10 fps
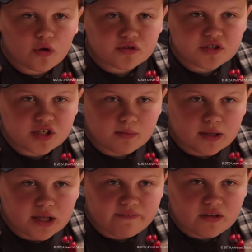you still
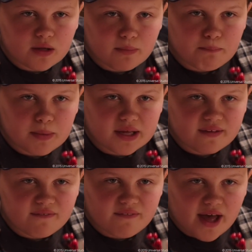believe in the
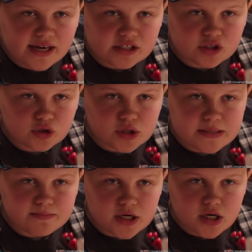big, fat
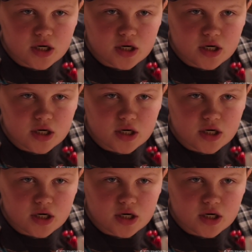creeper.